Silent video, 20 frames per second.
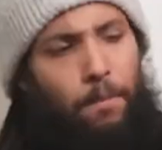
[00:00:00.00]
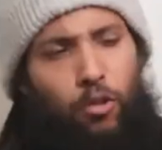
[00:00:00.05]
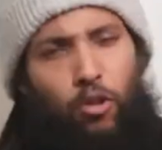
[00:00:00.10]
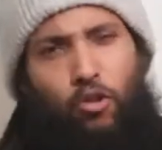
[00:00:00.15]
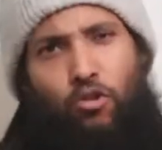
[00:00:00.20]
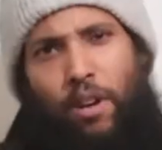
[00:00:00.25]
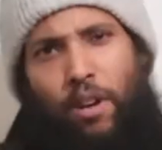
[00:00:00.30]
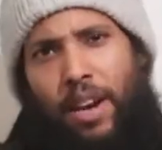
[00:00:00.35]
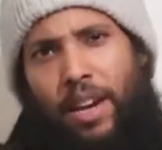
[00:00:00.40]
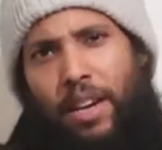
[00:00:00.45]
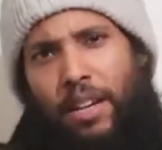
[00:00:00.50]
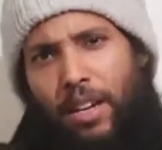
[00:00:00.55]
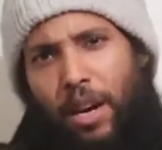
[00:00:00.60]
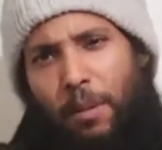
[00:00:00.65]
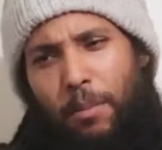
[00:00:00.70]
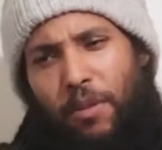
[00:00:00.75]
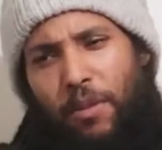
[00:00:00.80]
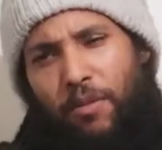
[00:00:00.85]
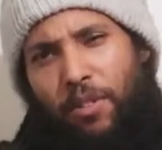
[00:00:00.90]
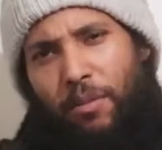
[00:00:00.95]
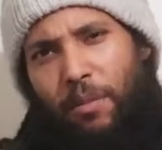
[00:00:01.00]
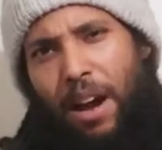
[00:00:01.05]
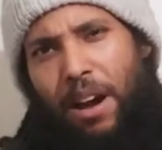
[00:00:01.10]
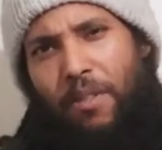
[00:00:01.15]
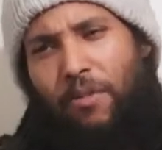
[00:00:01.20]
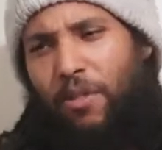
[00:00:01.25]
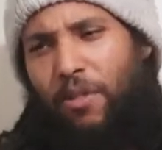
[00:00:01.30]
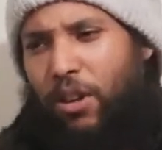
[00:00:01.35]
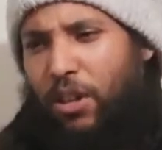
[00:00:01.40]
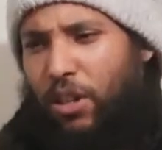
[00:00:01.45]
trade coming from
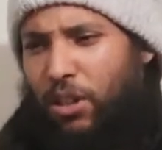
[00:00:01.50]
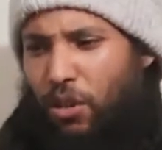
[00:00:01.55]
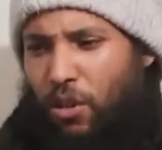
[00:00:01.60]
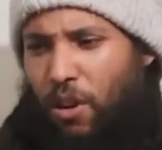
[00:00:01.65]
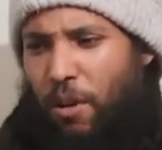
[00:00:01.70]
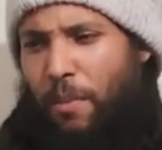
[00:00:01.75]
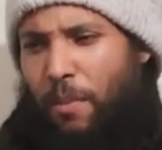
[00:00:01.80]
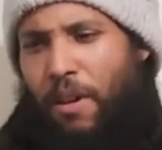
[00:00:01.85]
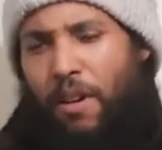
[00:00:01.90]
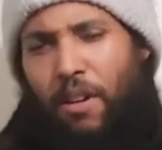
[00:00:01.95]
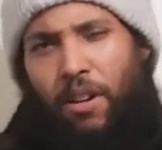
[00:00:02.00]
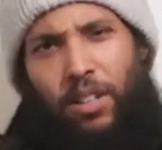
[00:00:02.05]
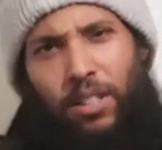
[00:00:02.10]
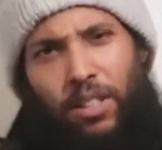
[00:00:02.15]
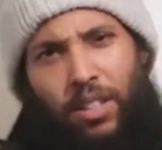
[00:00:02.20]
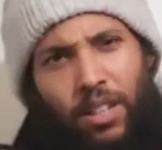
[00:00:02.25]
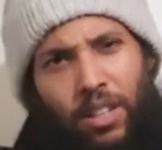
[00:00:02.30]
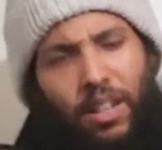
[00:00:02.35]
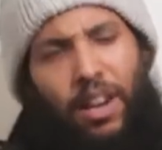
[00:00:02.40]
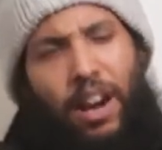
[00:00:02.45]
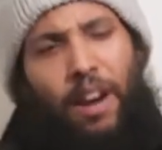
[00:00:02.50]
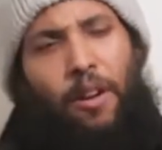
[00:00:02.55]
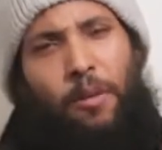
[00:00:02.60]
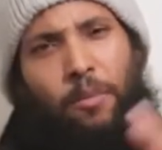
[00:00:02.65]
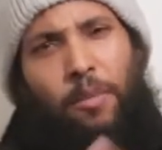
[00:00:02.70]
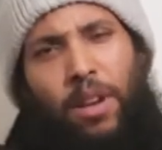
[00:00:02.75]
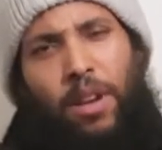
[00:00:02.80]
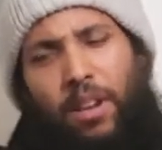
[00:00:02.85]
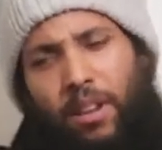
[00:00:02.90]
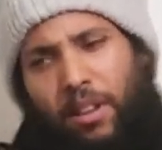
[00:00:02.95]
Africa to America to the
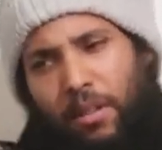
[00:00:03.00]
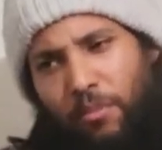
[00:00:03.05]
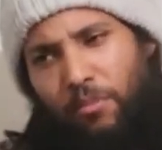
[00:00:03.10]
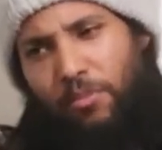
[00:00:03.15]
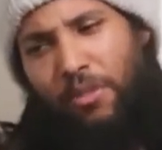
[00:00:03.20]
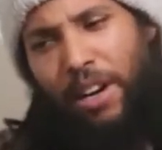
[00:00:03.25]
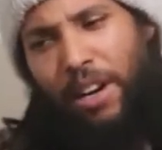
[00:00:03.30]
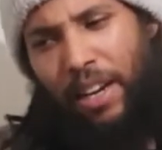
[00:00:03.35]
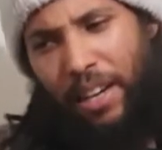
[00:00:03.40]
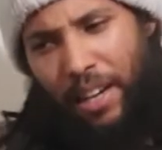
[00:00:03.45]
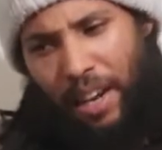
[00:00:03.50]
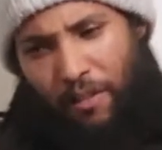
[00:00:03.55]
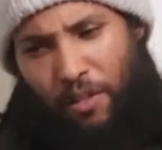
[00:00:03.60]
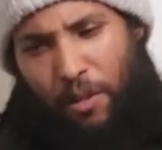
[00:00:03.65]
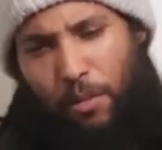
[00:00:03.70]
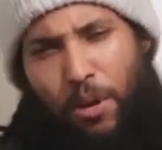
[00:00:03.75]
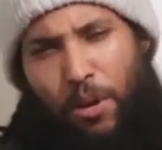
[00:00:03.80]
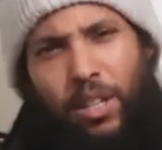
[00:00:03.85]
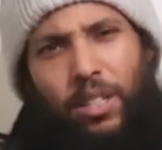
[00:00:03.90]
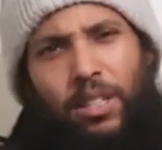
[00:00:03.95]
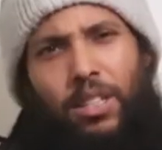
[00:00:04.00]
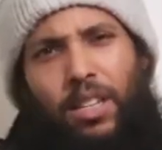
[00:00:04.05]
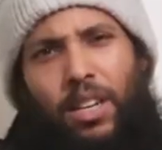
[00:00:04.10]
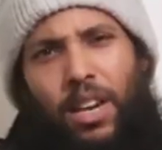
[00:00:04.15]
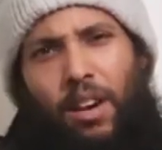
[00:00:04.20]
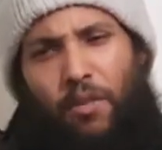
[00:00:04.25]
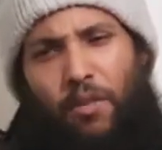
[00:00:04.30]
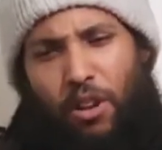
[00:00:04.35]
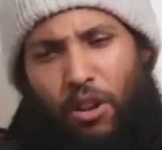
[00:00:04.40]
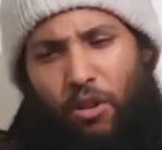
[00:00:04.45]
Caribbean, bringing everybody
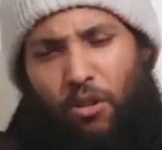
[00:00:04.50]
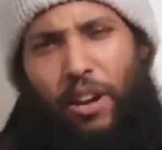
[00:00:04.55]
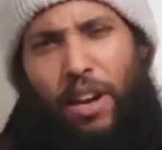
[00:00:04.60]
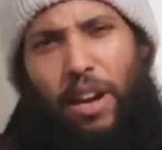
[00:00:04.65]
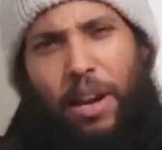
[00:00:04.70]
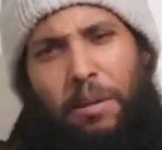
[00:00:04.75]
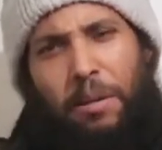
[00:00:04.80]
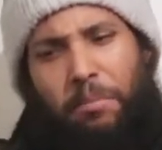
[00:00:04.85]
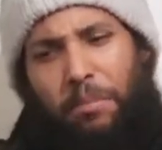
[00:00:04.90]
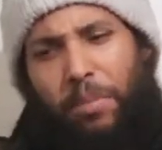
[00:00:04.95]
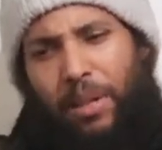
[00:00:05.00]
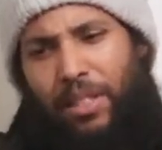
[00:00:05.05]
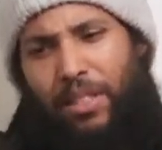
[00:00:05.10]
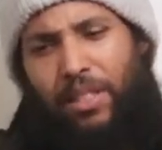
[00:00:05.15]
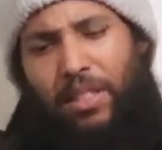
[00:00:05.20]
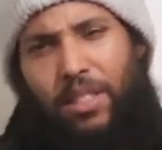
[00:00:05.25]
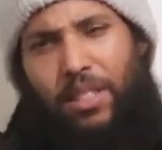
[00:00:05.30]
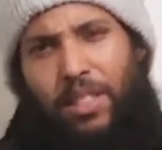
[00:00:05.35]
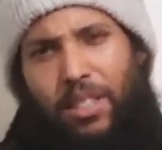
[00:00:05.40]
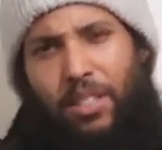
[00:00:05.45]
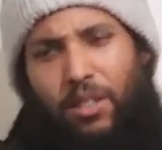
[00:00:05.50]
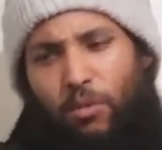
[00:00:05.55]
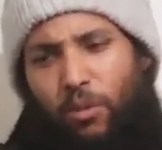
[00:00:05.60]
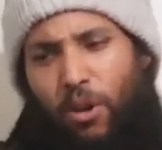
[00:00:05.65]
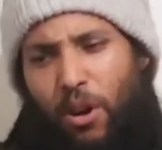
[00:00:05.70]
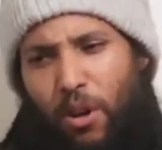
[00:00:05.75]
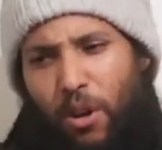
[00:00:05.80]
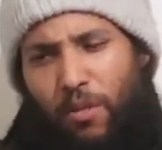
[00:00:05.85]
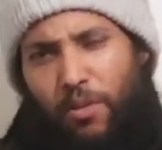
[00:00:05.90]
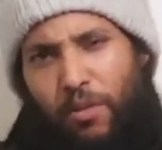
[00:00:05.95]
together, creating businesses,
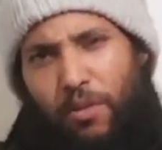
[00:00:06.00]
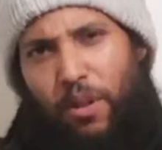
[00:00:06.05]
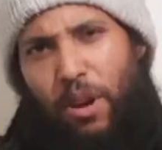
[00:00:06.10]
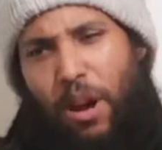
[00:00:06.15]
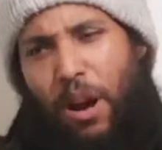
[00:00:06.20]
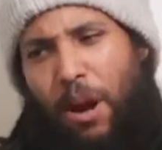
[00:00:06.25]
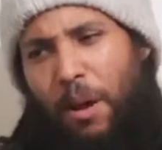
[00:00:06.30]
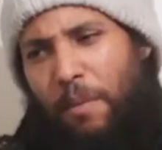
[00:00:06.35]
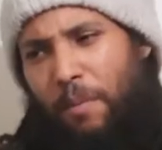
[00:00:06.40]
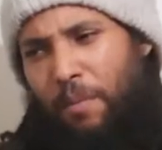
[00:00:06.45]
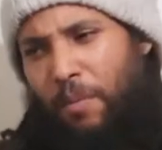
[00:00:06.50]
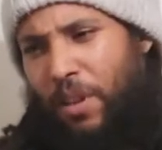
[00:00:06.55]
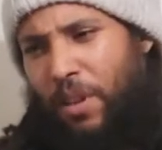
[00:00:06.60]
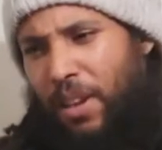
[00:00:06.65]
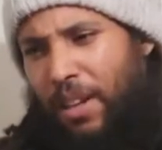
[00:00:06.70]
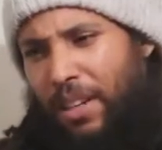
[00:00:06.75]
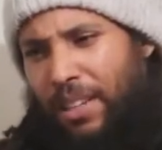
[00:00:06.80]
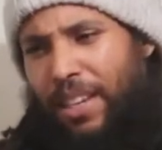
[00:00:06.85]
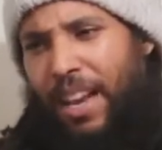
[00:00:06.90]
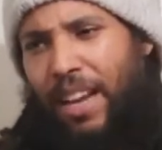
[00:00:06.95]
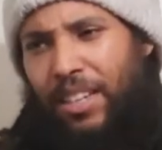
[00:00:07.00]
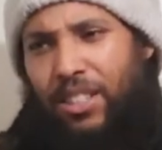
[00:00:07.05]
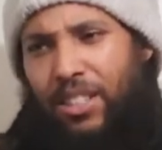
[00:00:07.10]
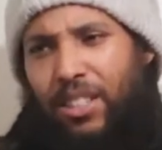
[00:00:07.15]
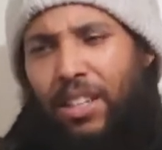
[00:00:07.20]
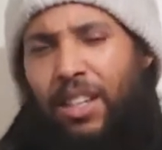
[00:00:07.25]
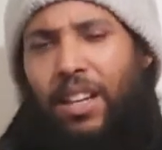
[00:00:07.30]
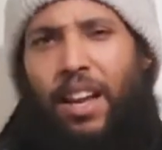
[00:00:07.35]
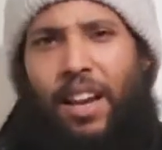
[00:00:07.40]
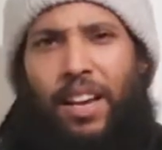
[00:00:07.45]
wealth,
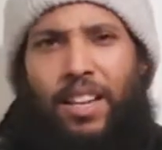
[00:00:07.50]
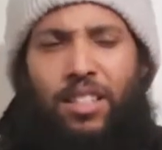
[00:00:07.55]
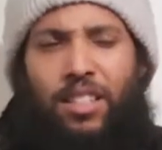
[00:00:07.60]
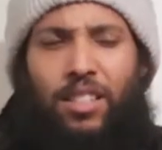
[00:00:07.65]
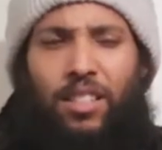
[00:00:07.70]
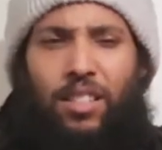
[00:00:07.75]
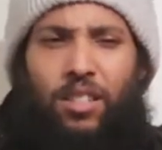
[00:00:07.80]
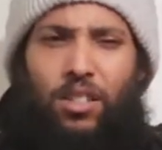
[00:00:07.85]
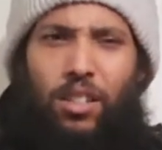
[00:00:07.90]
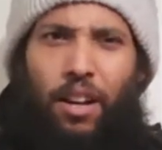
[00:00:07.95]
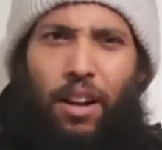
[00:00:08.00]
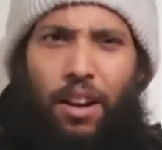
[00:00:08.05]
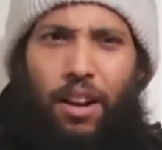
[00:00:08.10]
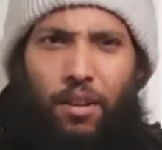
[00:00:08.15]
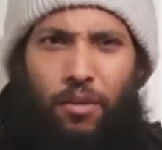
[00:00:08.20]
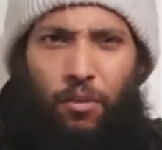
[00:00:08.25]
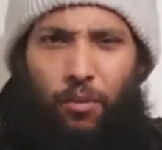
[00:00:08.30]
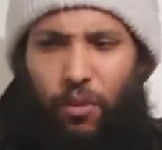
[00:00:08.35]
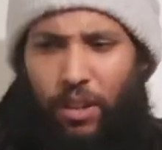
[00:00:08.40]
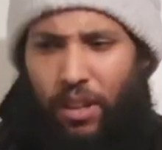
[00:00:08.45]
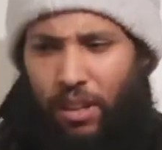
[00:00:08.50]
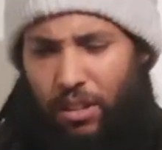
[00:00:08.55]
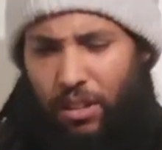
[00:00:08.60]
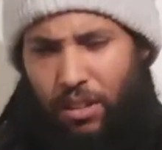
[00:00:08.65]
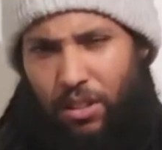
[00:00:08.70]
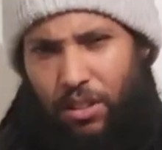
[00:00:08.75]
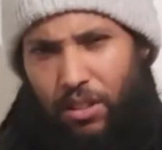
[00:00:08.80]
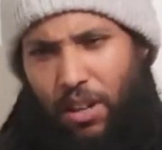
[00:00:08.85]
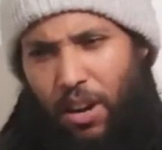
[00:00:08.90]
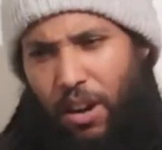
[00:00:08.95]
nationalizing certain things
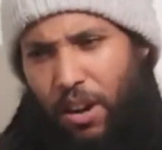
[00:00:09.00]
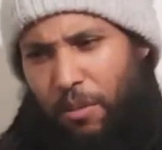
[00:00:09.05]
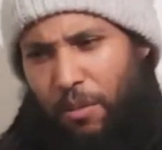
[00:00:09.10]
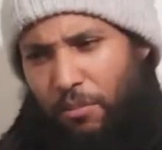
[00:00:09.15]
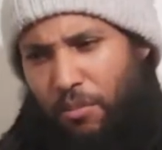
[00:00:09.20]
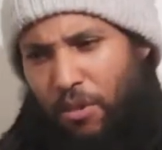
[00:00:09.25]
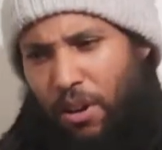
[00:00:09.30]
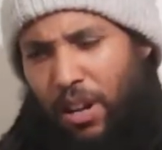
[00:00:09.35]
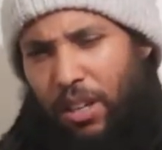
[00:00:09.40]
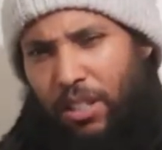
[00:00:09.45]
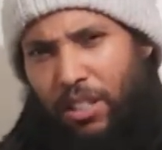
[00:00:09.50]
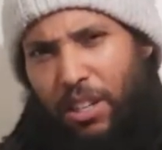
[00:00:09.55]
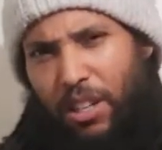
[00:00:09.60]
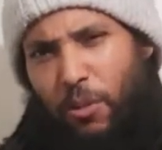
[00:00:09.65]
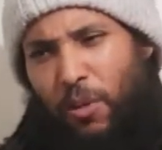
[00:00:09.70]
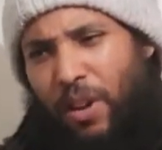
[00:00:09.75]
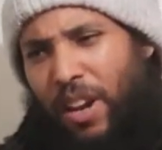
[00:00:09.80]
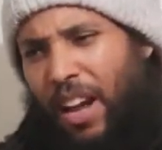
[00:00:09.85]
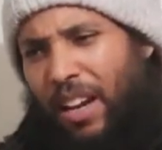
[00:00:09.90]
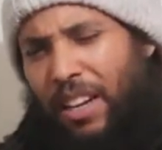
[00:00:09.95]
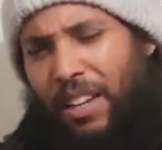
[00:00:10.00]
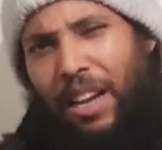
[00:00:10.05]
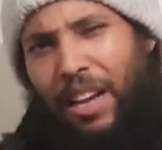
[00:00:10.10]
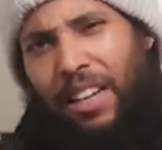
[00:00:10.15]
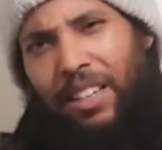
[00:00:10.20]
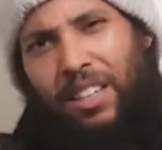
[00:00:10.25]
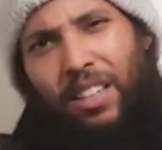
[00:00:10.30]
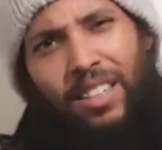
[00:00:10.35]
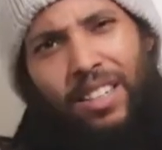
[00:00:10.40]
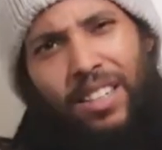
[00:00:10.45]
and certain products that we had. He
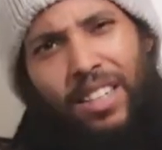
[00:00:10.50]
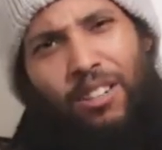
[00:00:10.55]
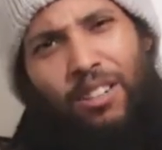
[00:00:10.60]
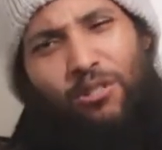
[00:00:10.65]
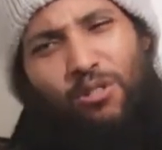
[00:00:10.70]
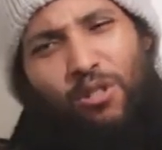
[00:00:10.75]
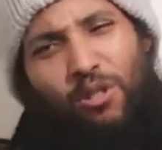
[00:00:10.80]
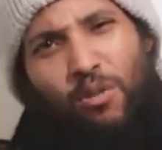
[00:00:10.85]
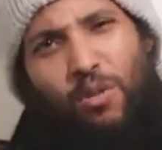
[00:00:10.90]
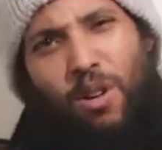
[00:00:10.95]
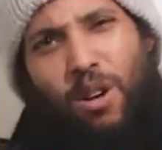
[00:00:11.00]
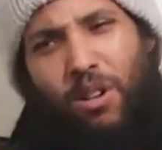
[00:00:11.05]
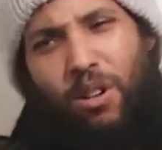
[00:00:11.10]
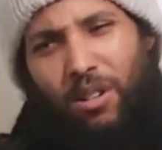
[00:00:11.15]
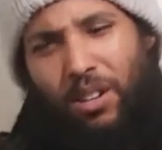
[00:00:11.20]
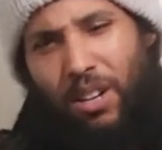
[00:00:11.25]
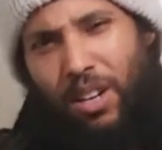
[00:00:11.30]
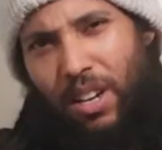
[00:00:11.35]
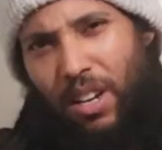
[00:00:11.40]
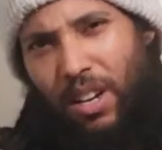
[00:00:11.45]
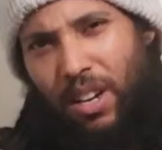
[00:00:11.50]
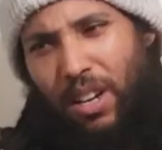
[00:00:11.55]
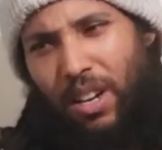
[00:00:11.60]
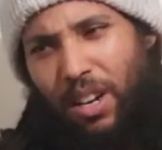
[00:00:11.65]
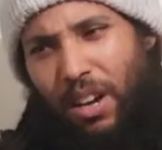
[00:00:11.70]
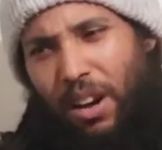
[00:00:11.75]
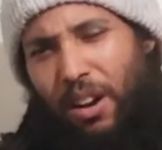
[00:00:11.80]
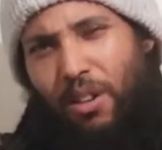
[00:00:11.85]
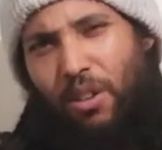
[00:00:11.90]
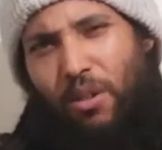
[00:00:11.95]
had the Negro World.
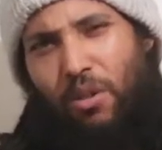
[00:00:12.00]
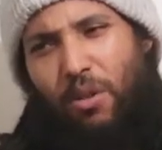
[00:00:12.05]
The